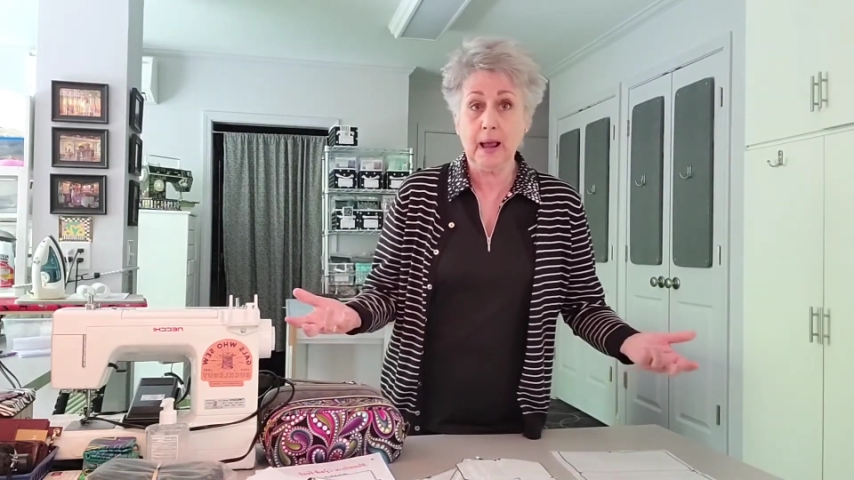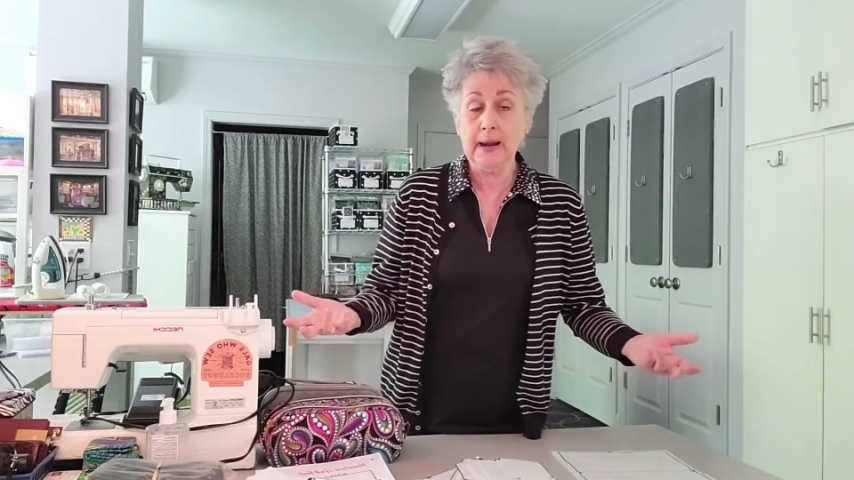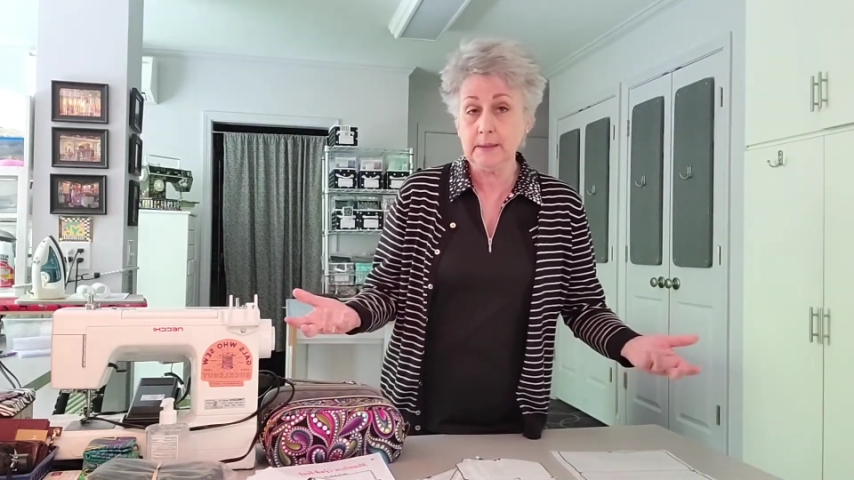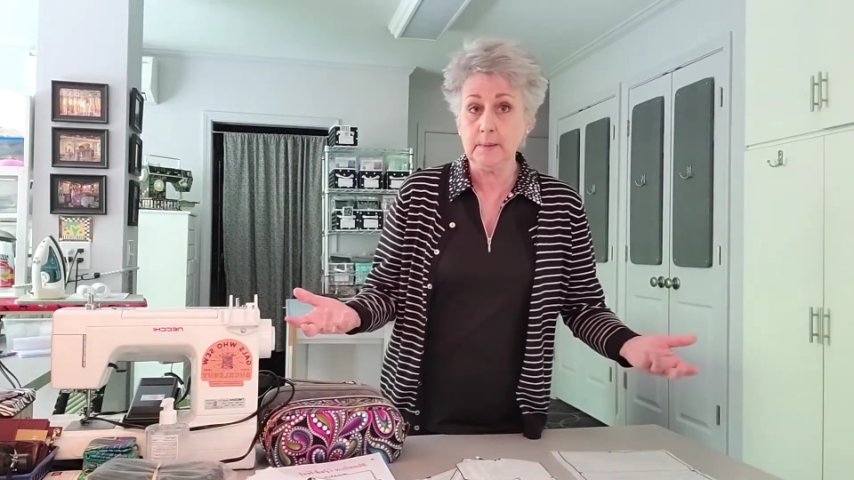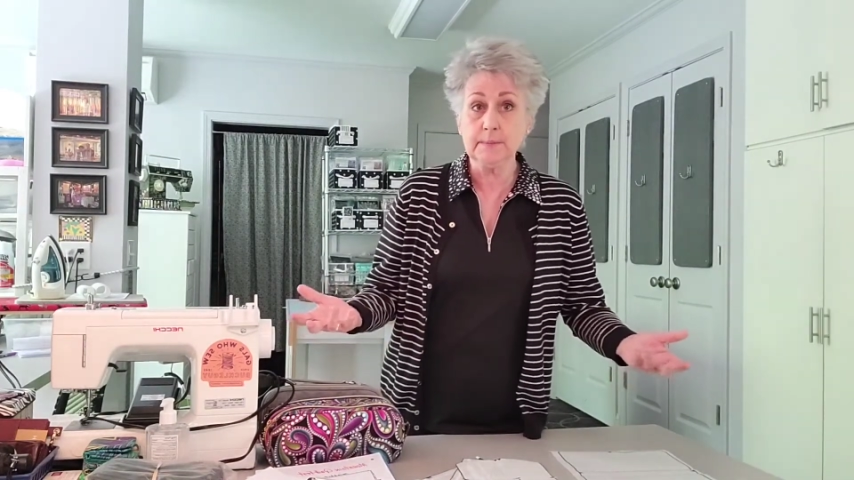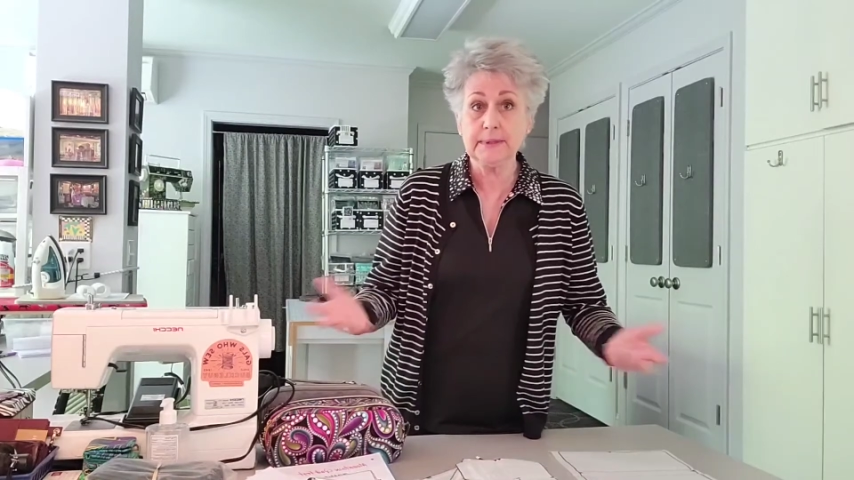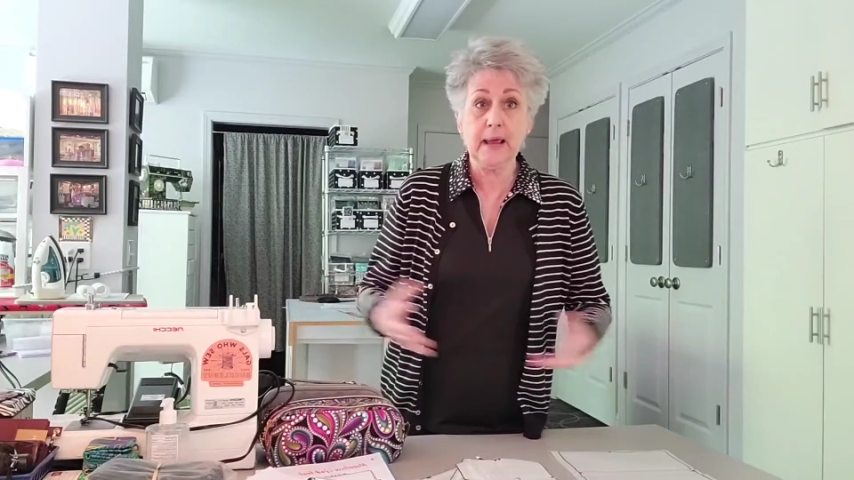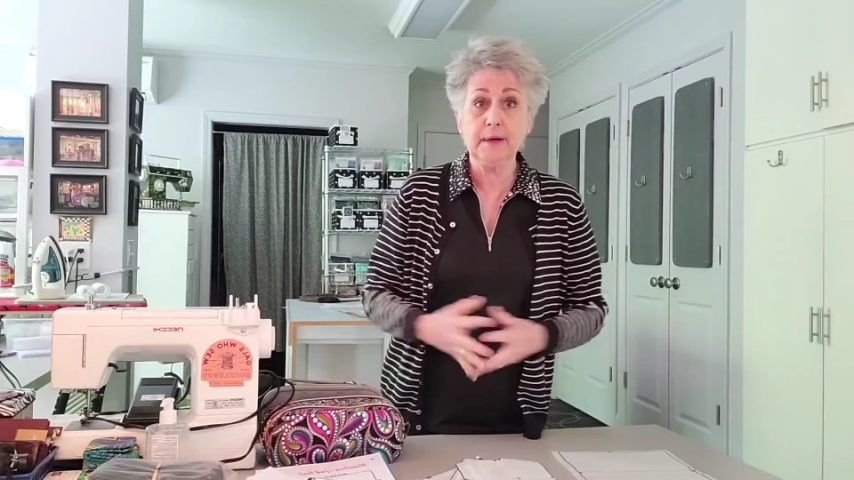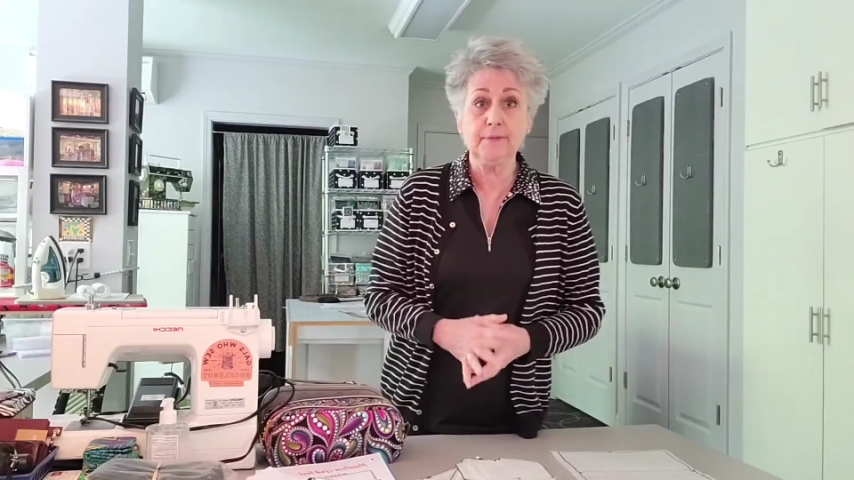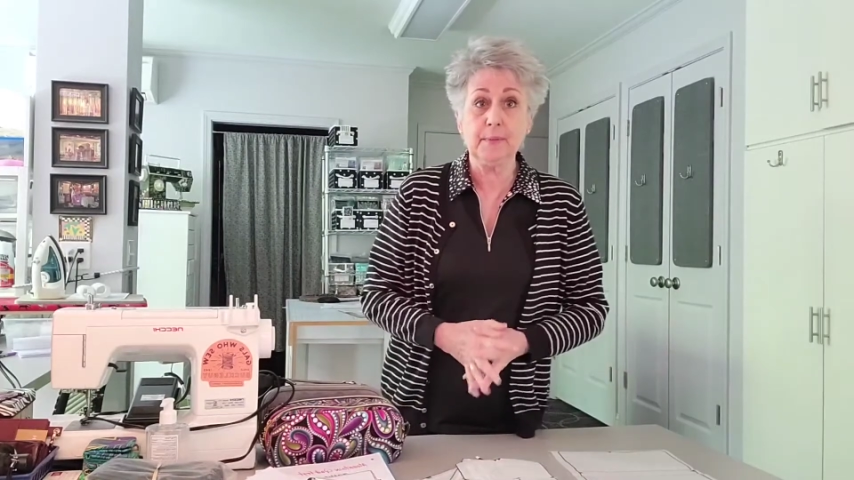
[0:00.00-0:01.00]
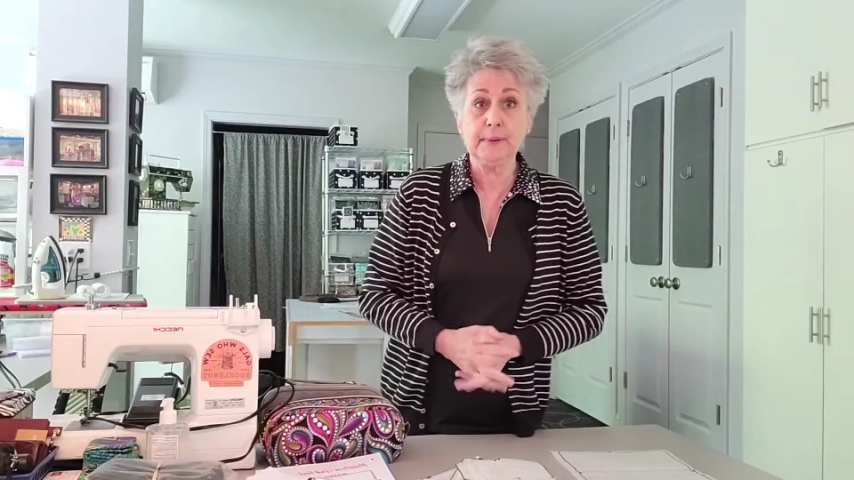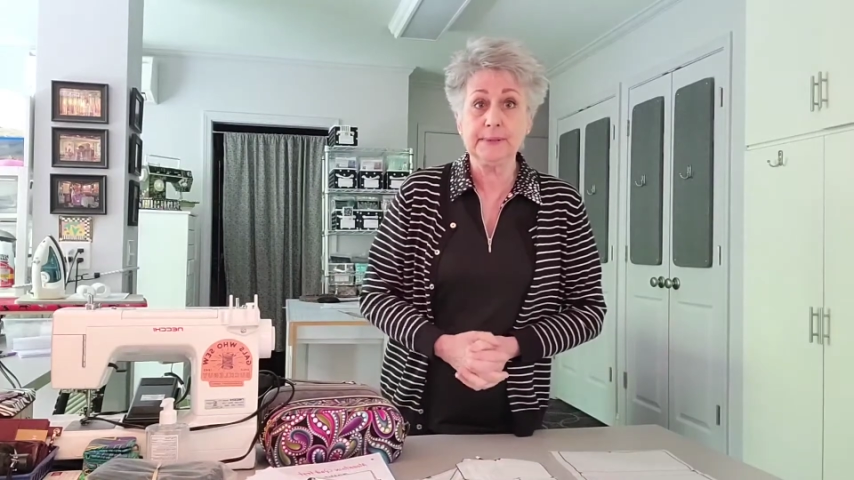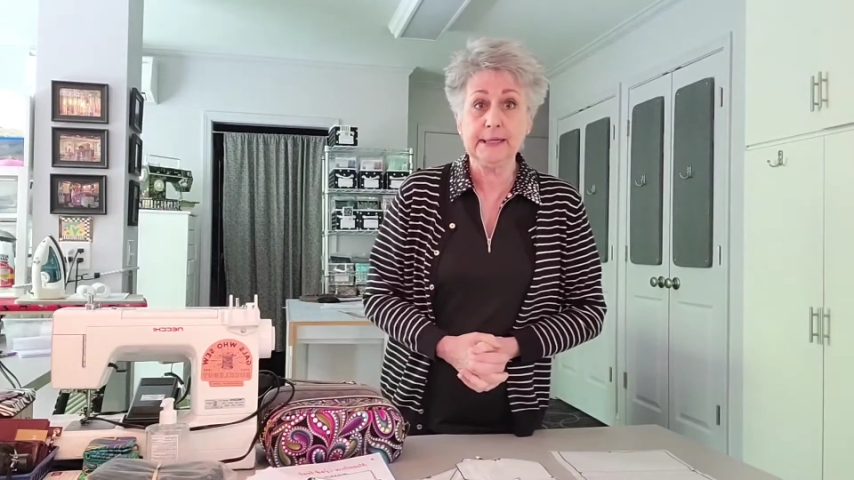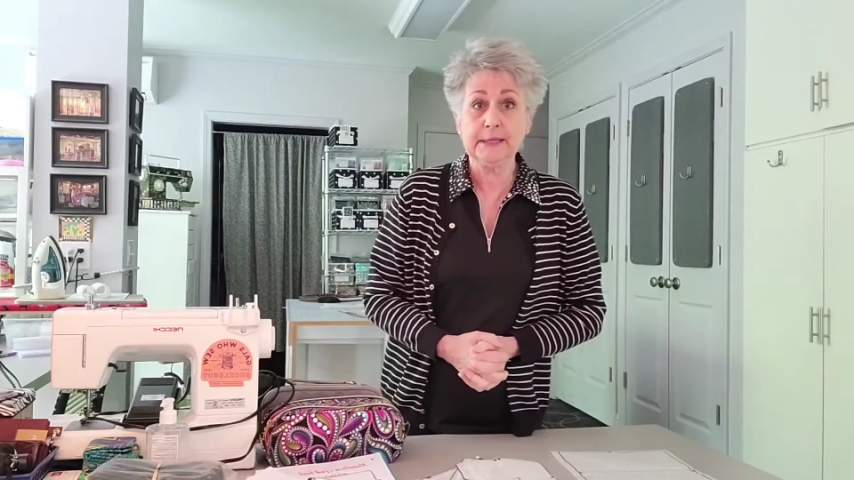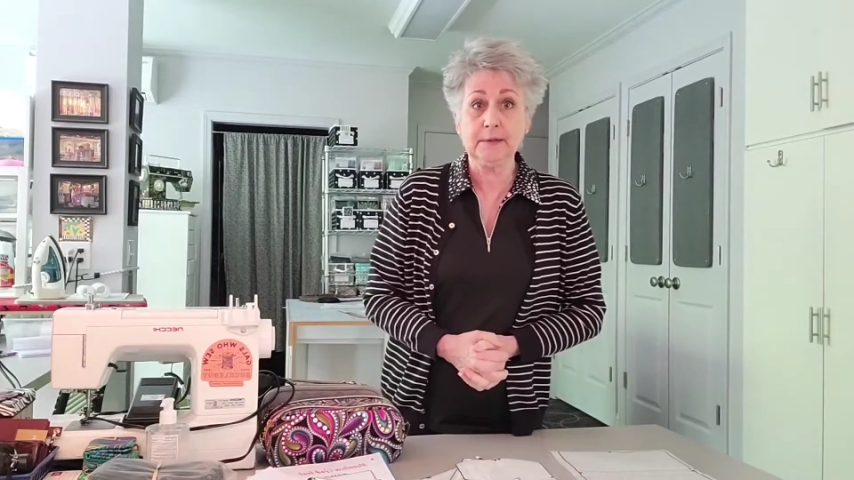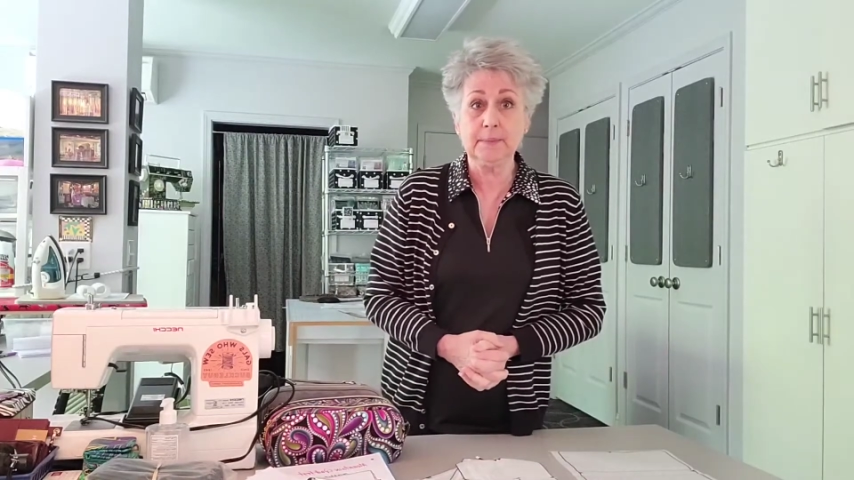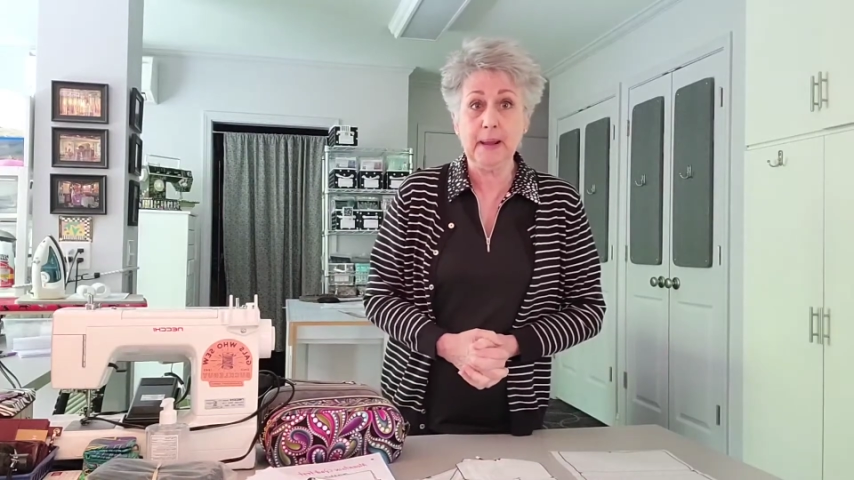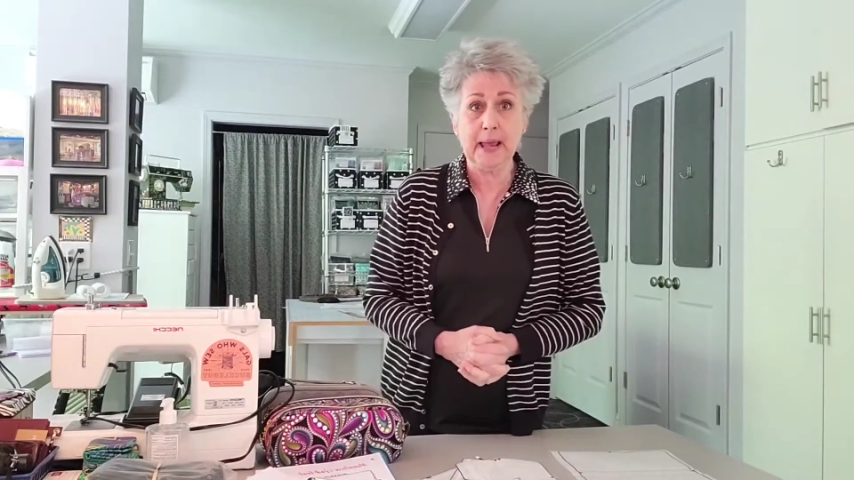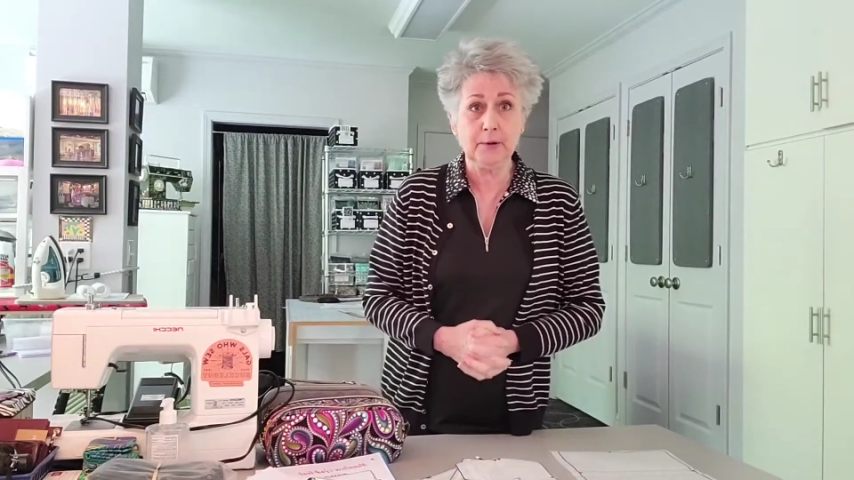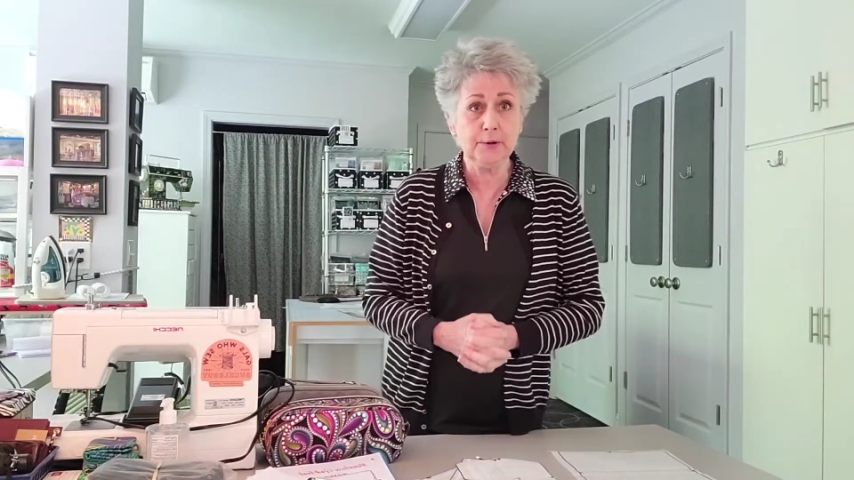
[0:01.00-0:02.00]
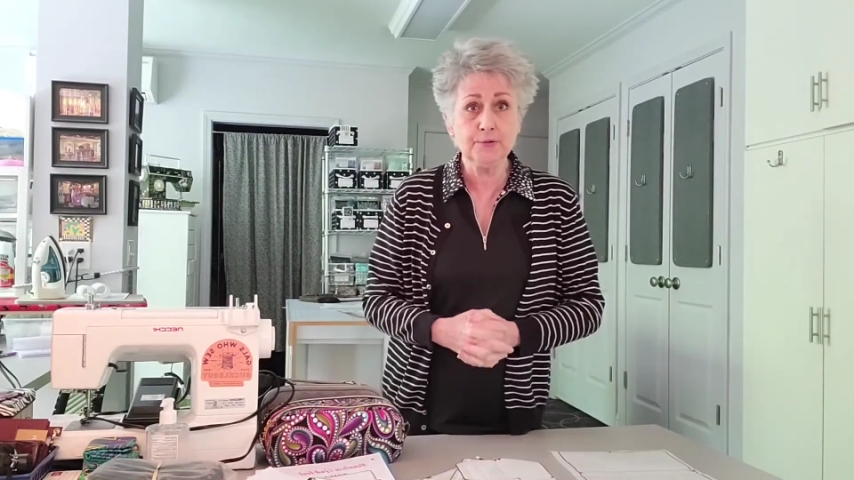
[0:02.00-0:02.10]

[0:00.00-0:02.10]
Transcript: items out of a particular pattern,